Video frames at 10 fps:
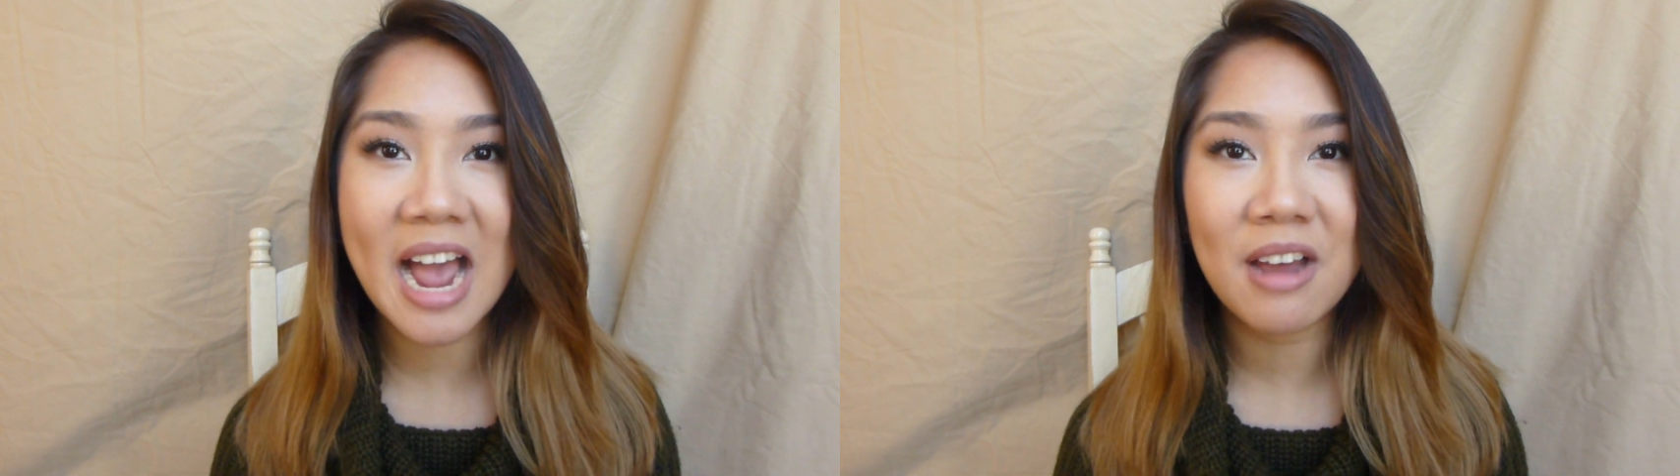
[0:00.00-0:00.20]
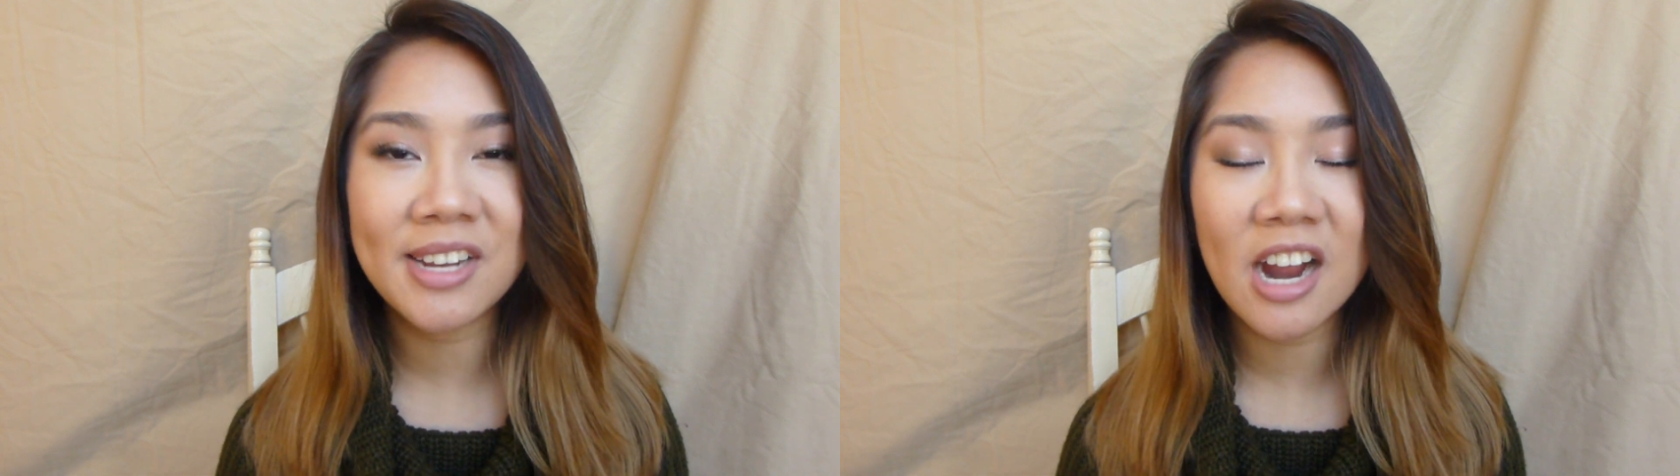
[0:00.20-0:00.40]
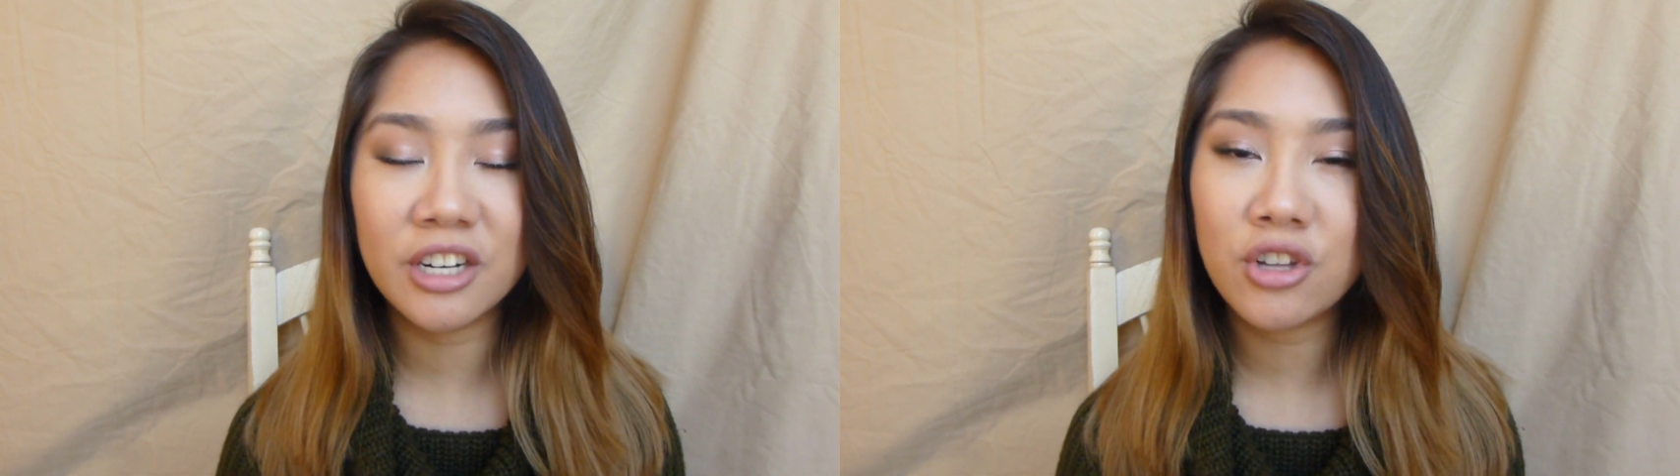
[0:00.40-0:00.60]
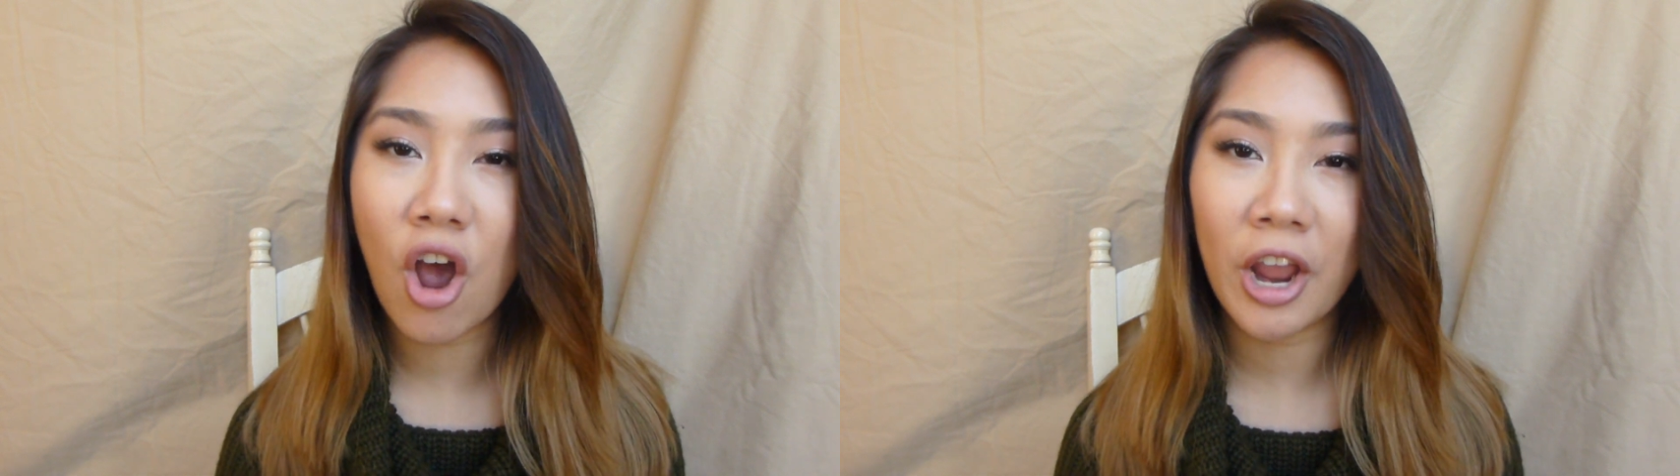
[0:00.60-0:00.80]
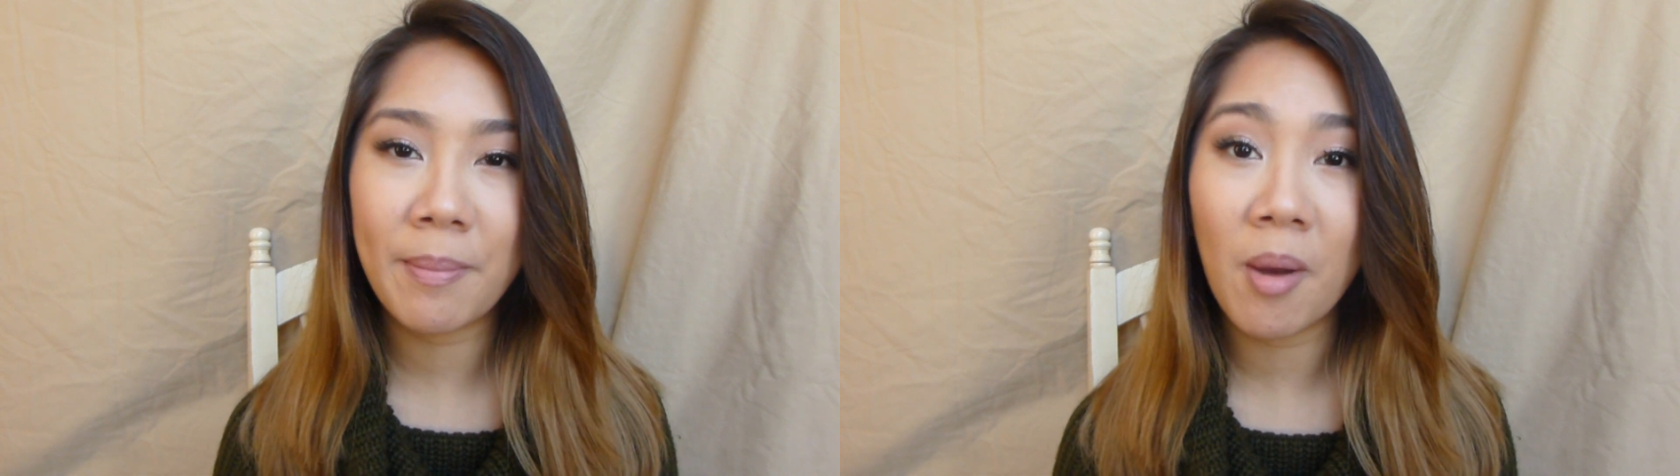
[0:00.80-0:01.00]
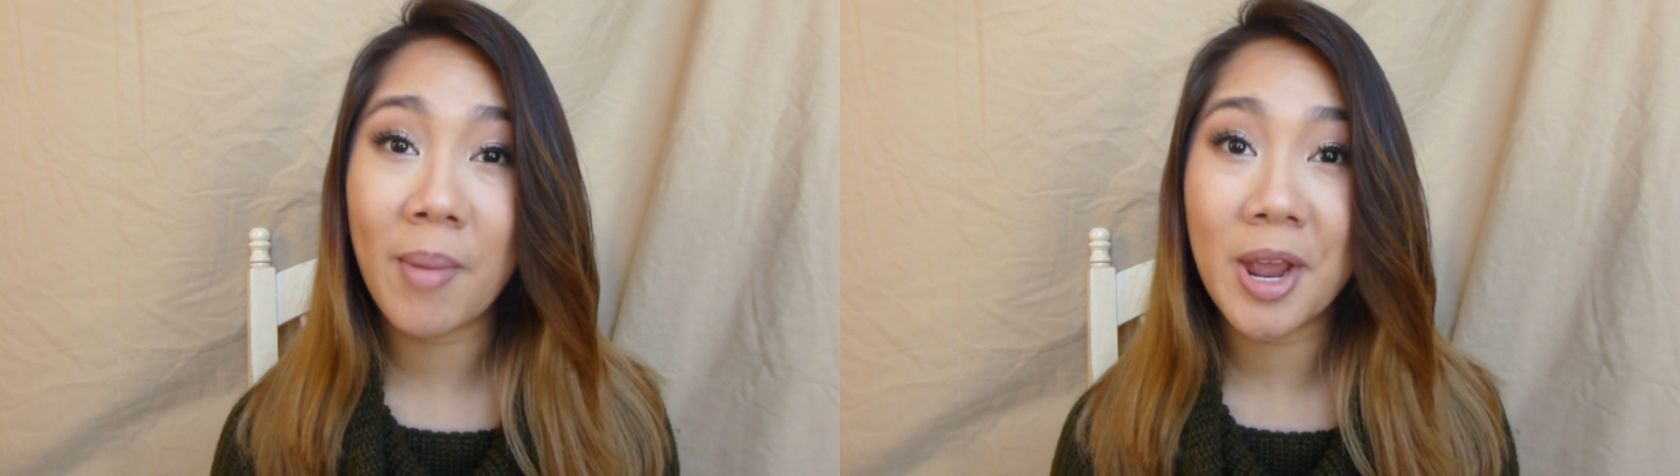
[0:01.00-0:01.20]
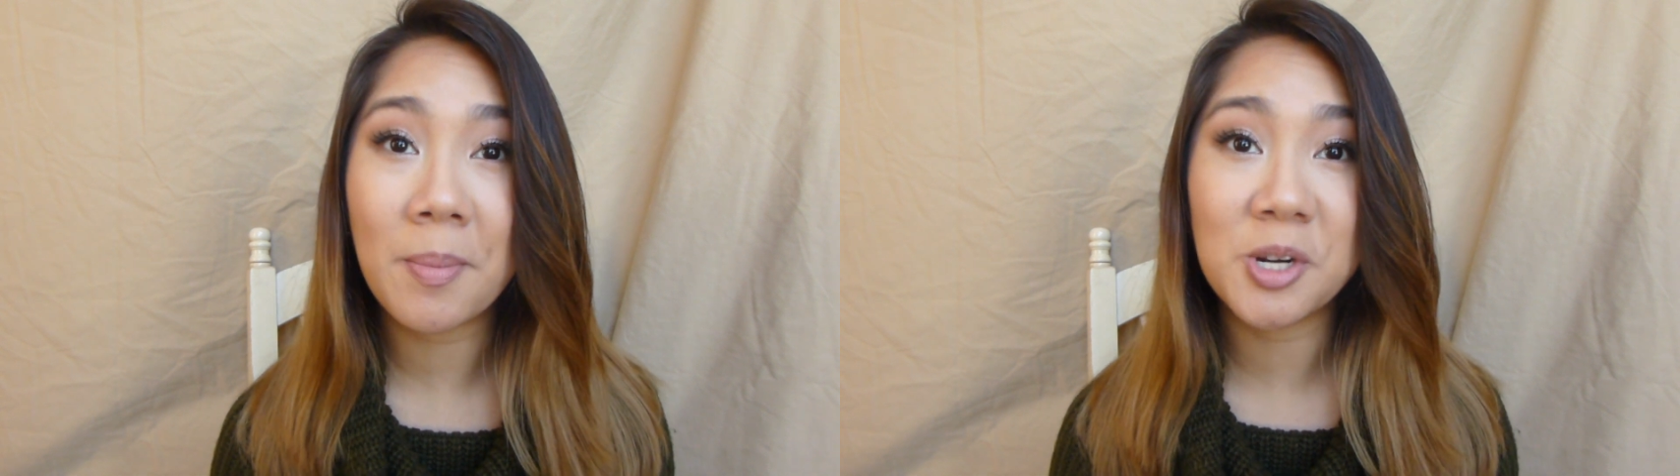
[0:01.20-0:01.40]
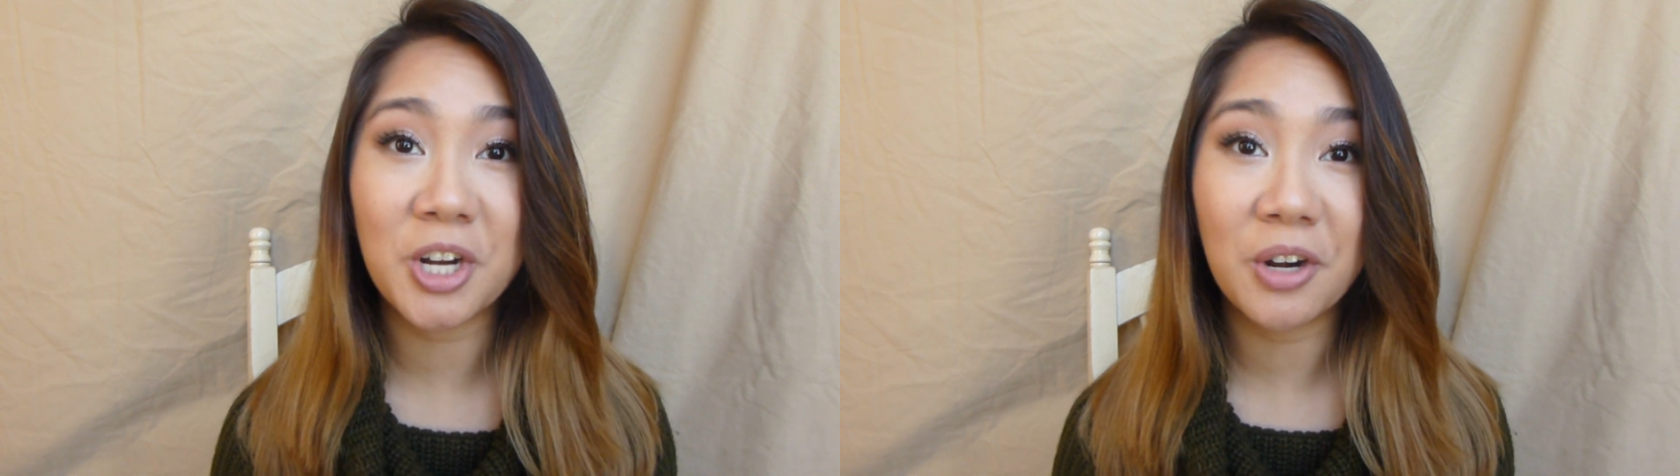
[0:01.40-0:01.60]
I was kind of just talking about
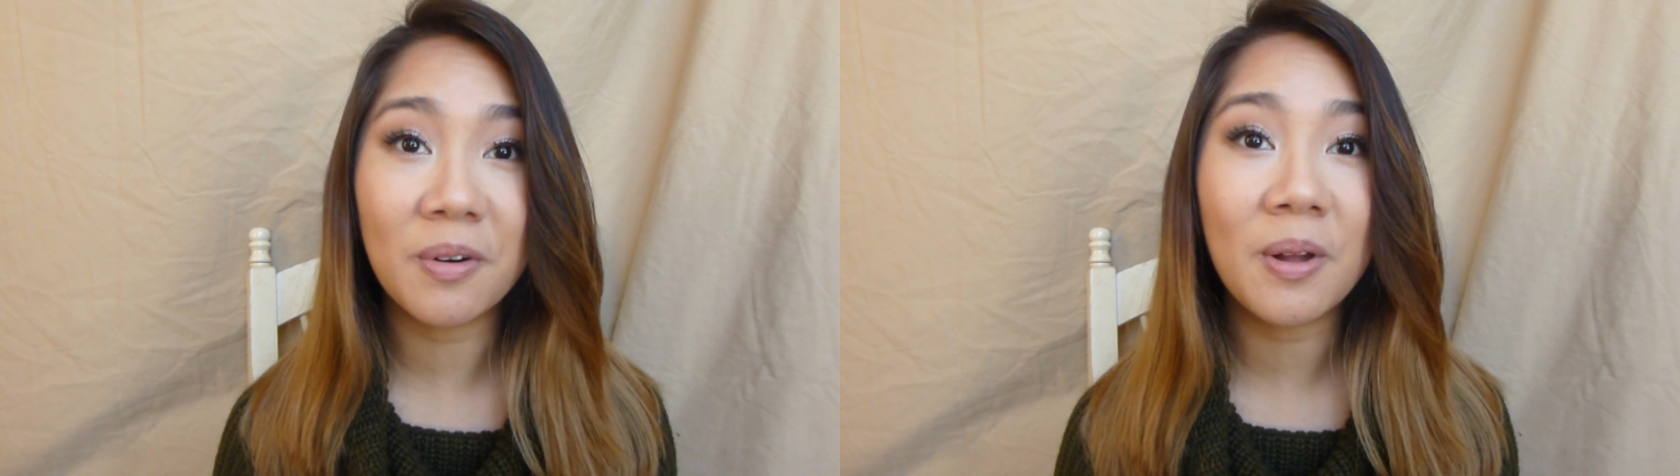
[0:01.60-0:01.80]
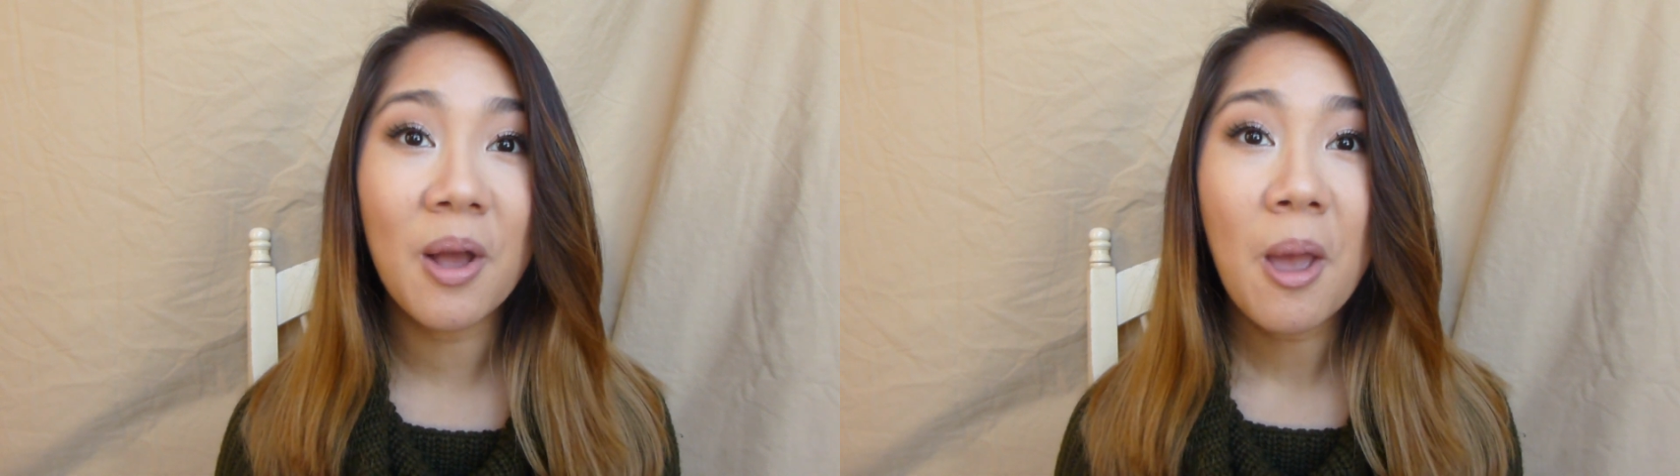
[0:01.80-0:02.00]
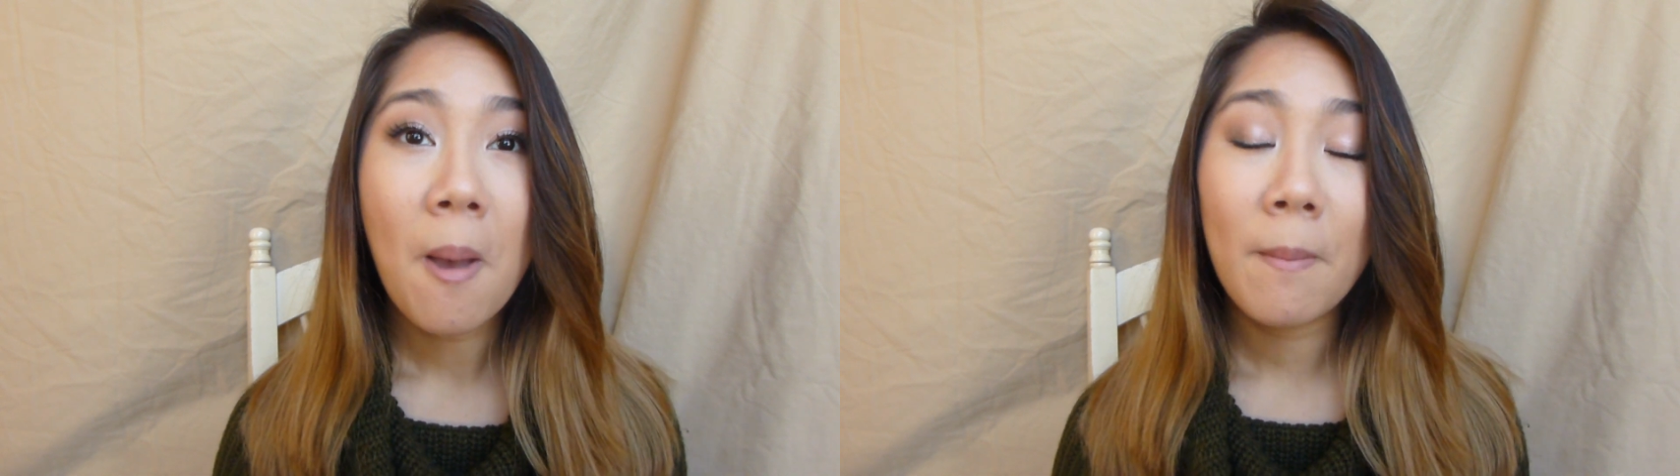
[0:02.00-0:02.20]
makeup in general,